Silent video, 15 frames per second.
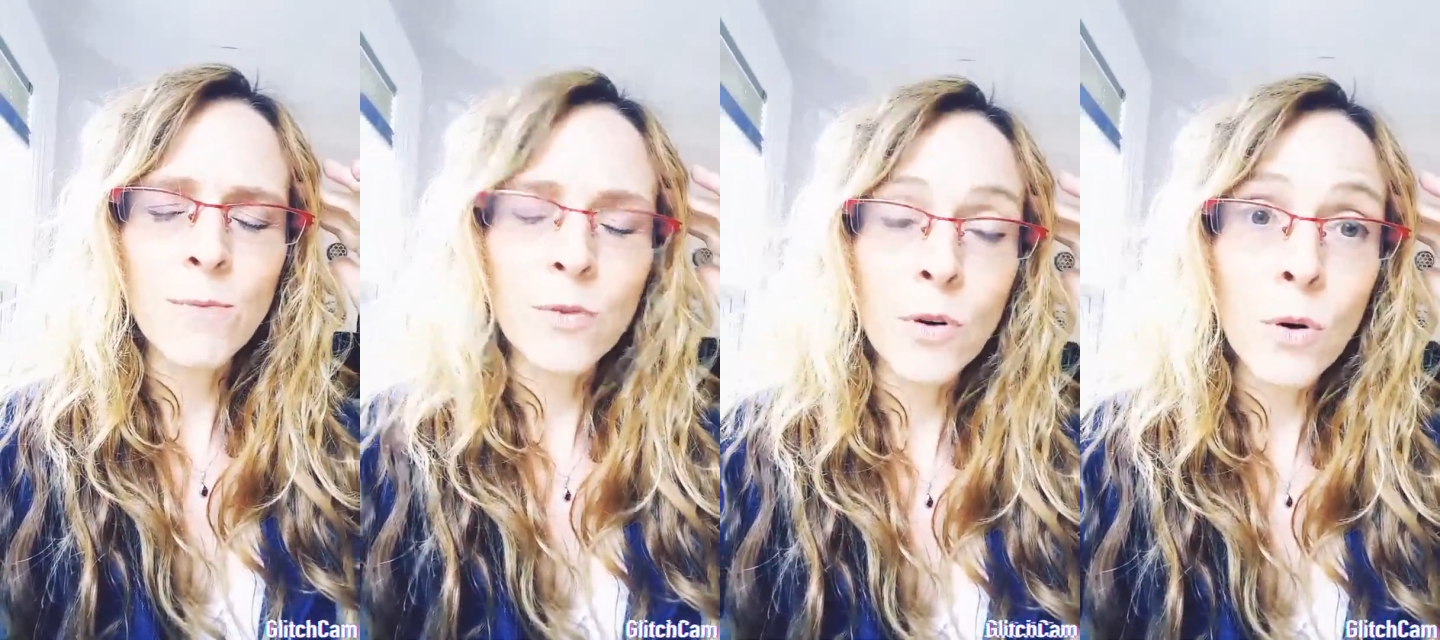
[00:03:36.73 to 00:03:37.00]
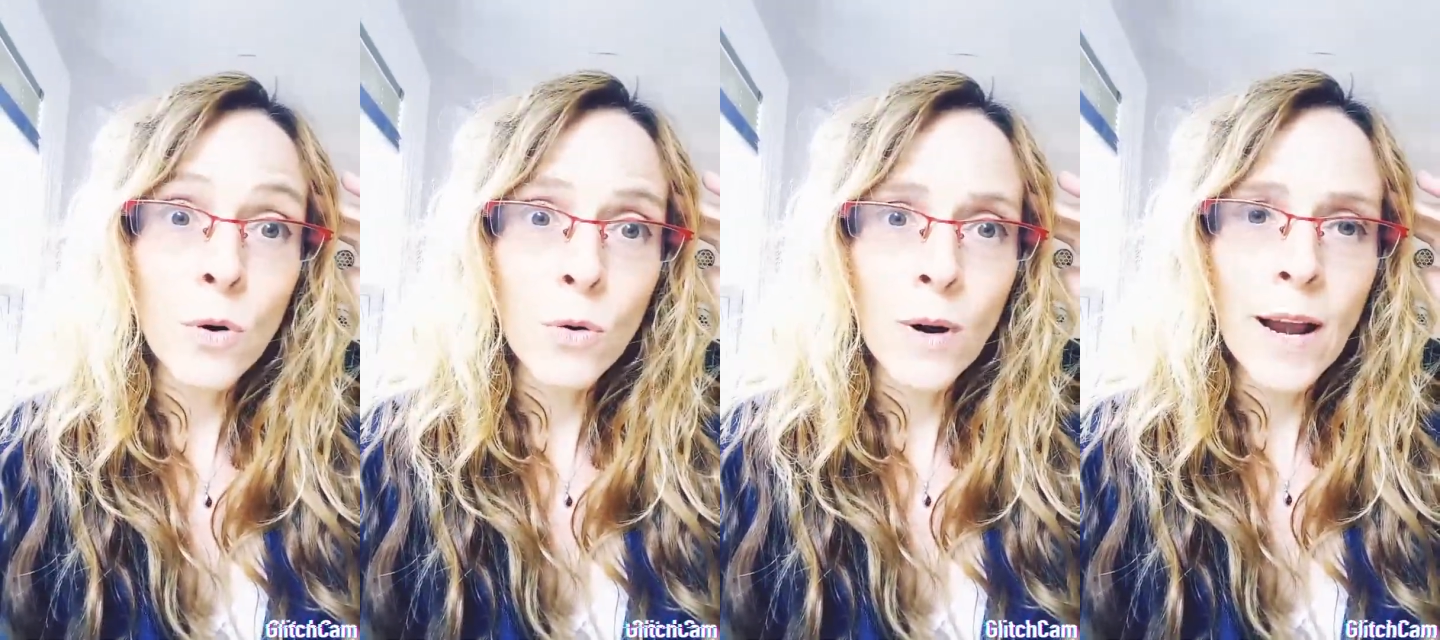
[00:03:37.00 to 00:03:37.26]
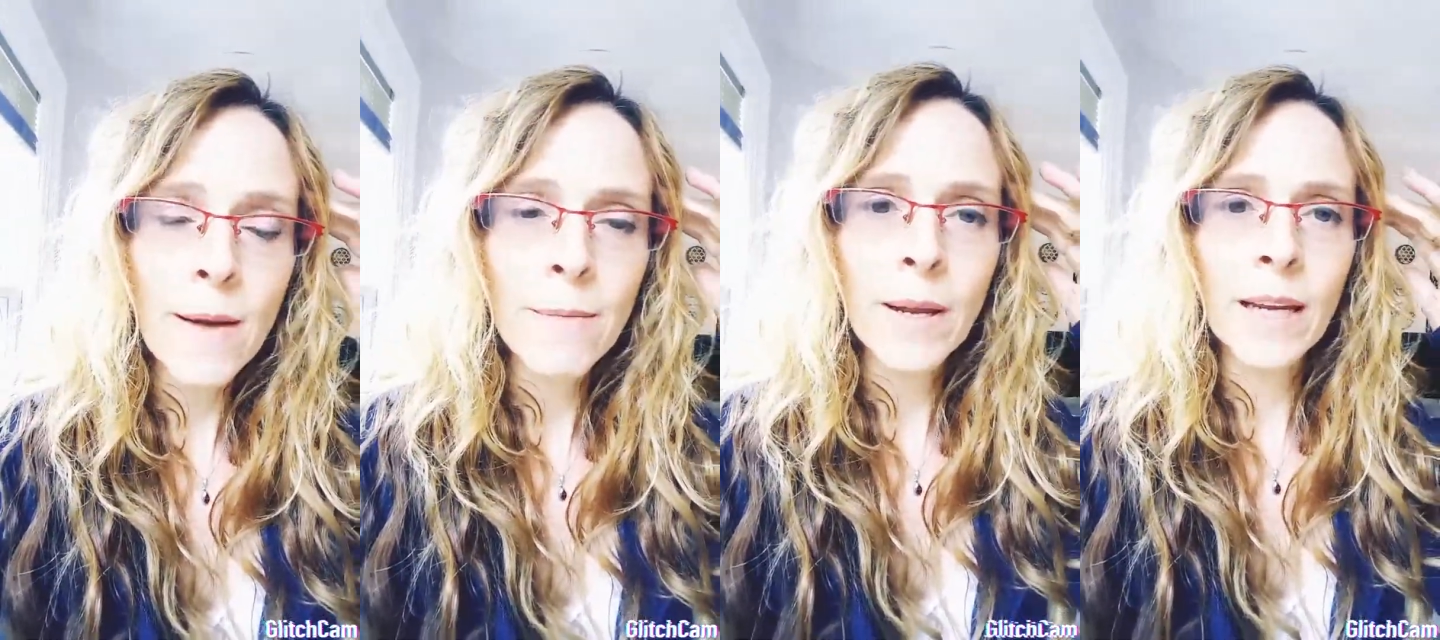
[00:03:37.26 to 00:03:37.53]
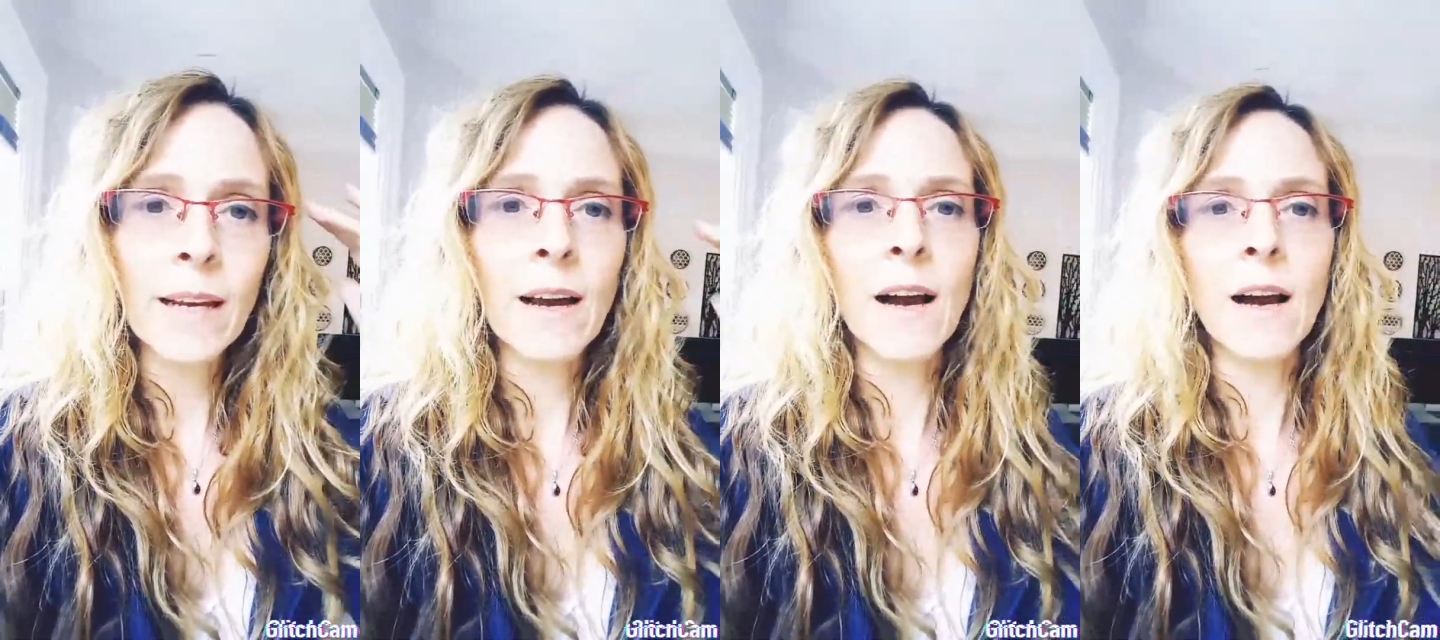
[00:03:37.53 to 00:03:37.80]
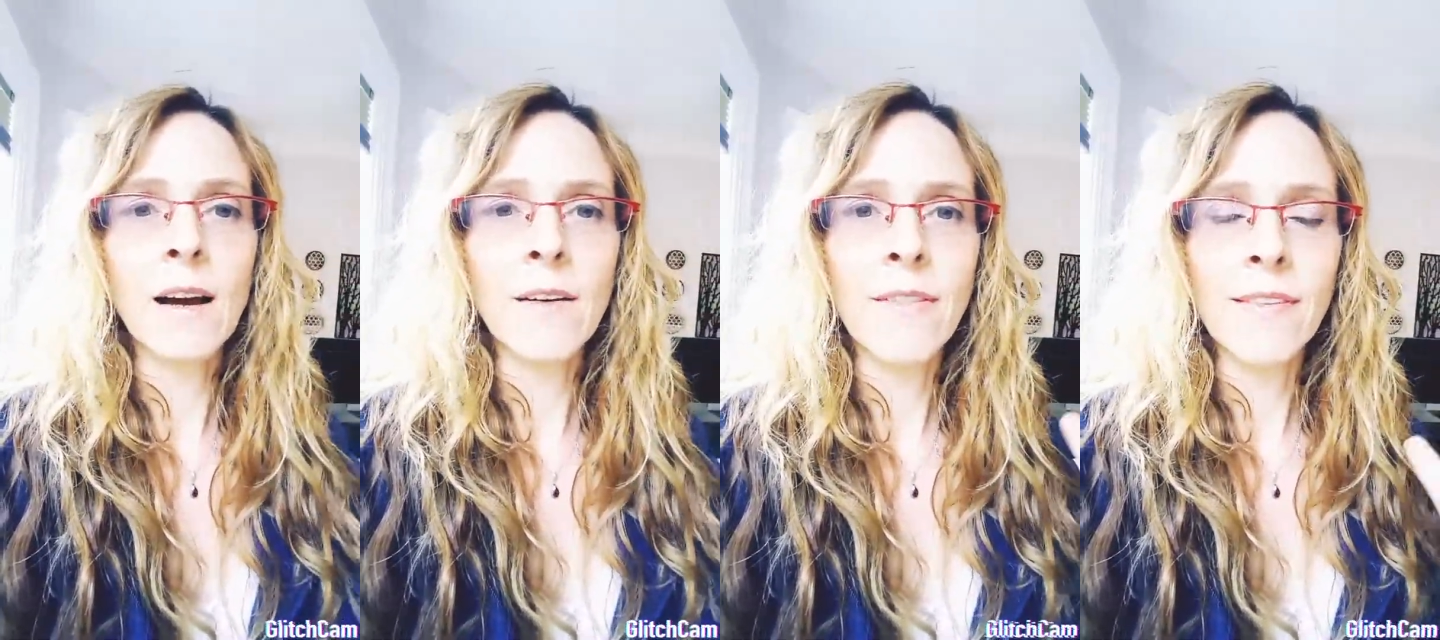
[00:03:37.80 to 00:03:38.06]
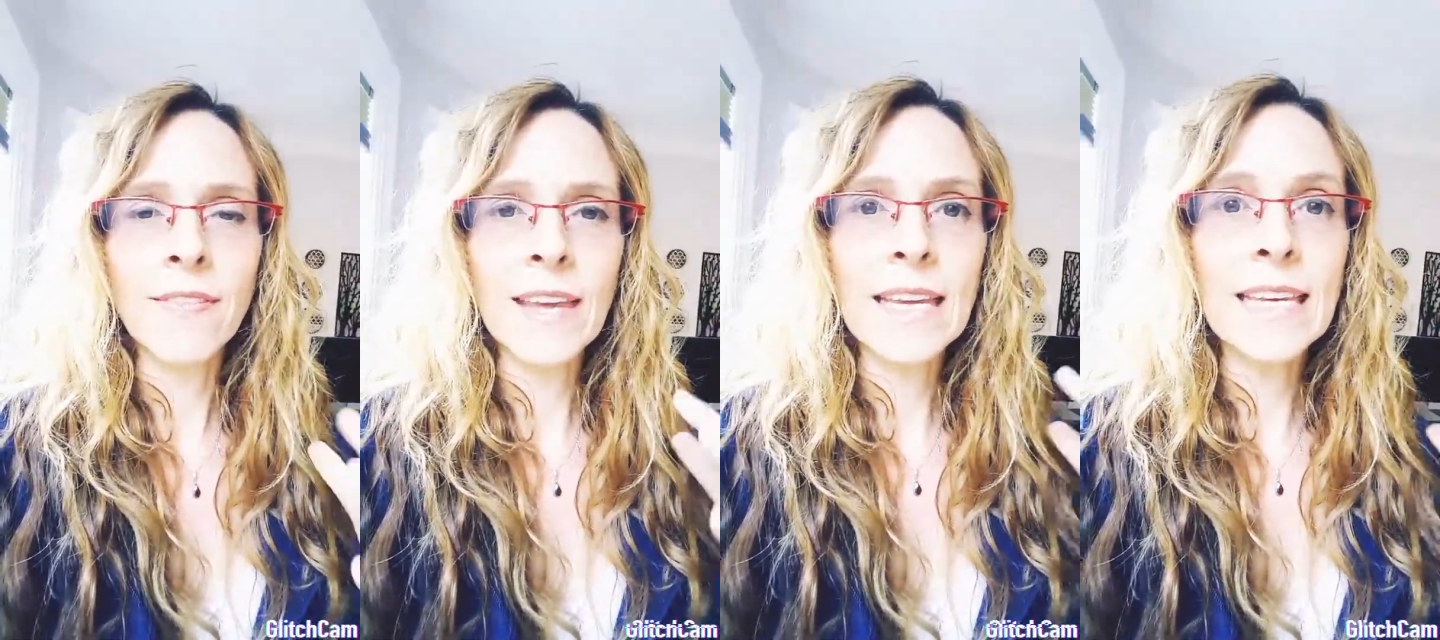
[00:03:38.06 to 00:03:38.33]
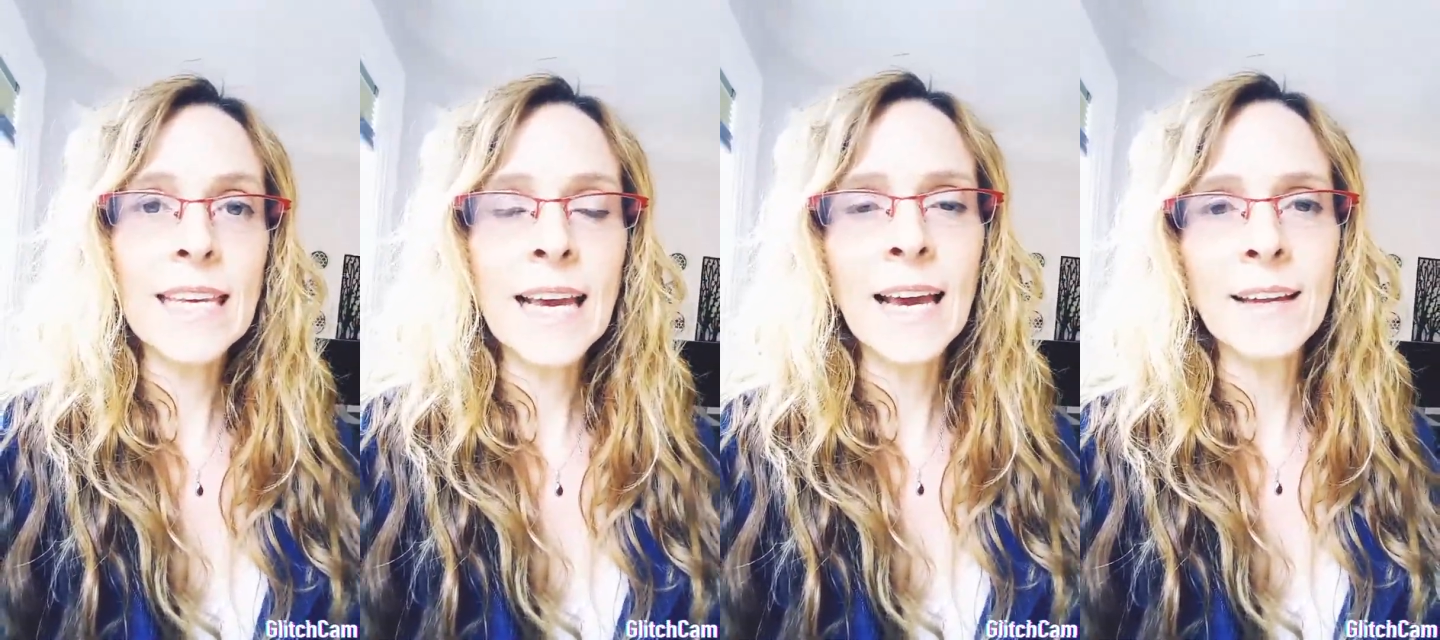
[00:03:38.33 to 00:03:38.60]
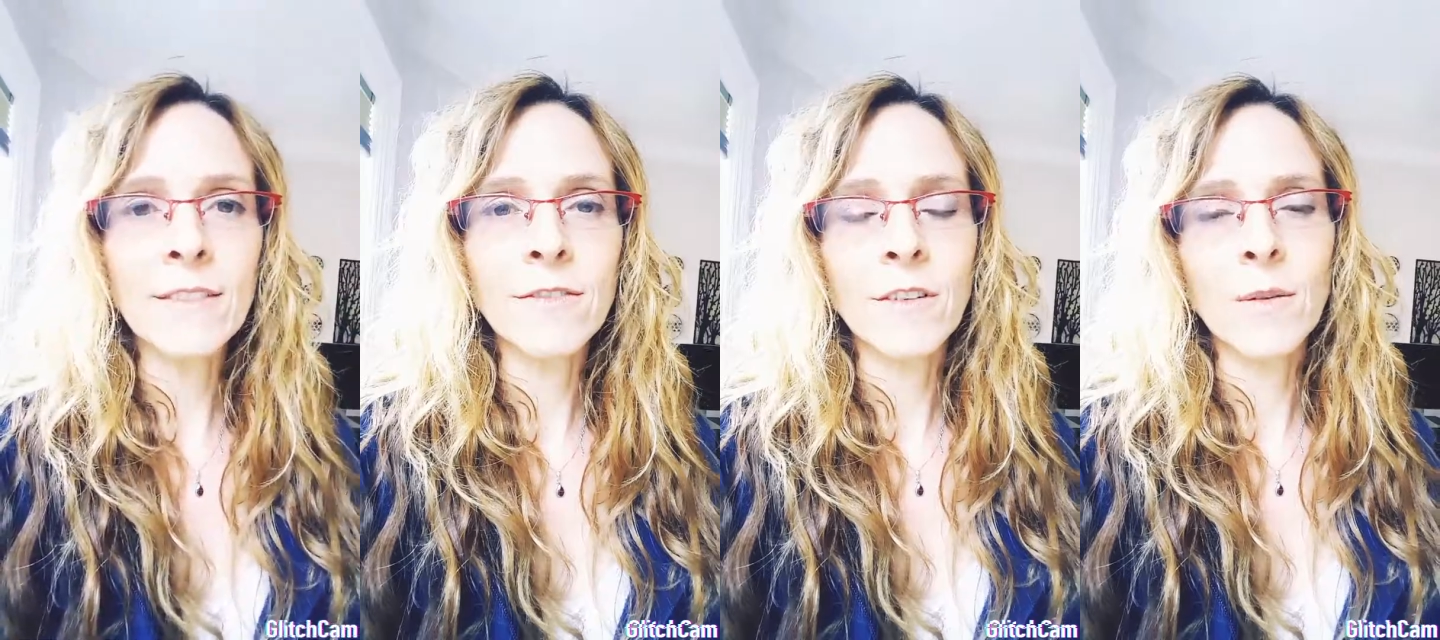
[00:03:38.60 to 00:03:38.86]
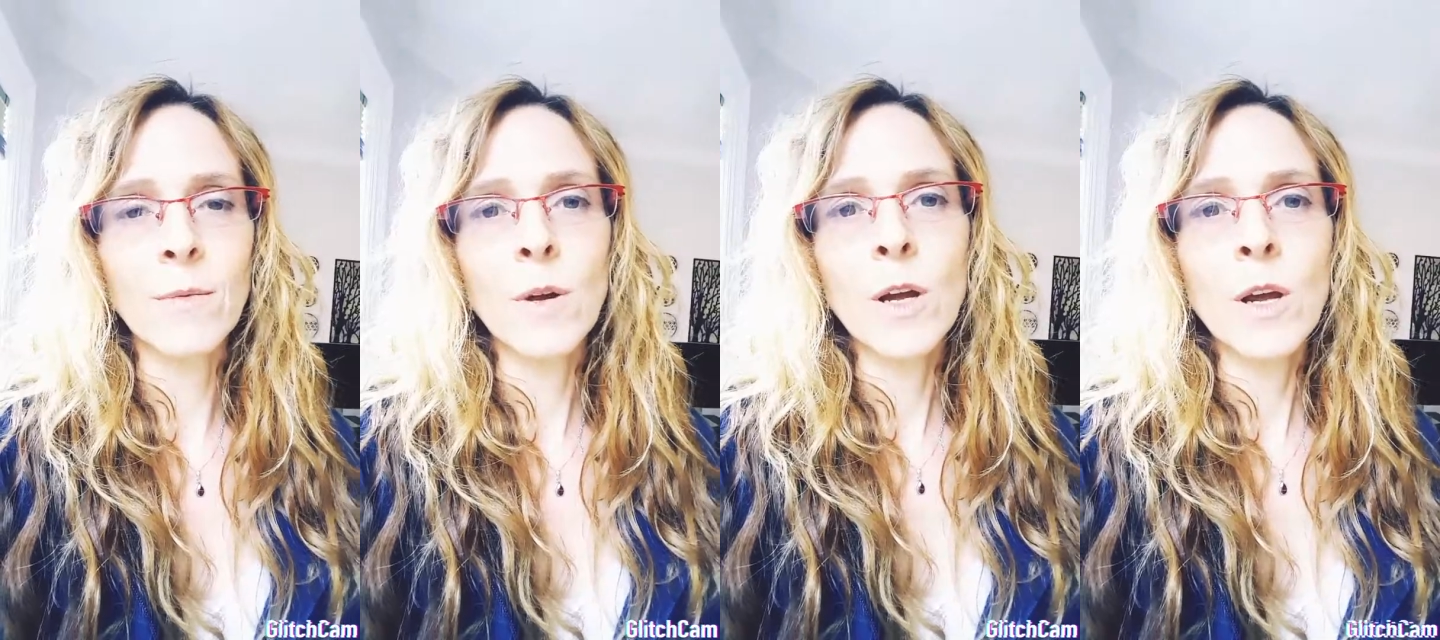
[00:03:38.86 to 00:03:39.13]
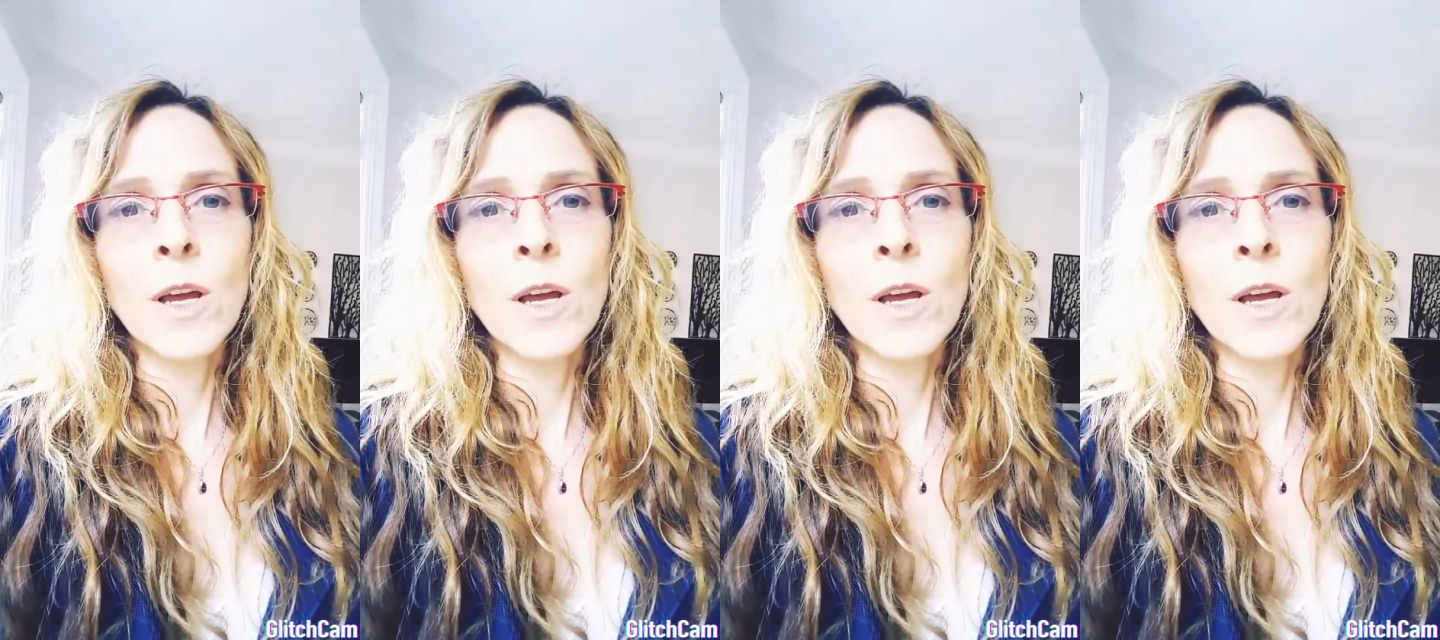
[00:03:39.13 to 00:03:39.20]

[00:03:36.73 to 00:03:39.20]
programming that they get from,